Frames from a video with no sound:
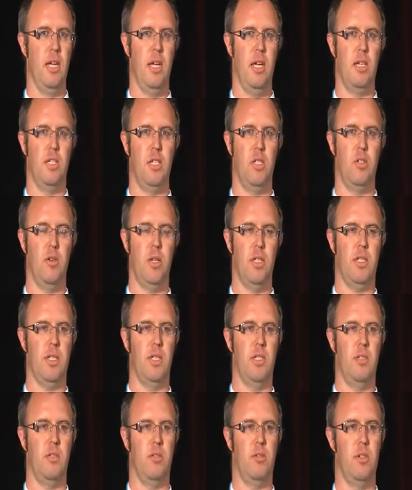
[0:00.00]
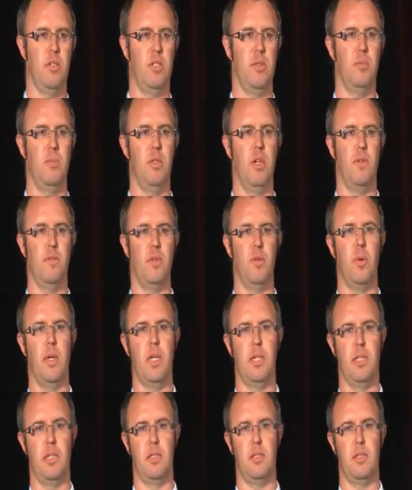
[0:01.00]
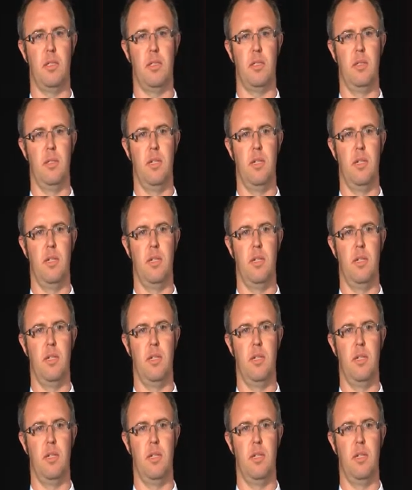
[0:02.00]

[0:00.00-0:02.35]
is addressing through some novel ways.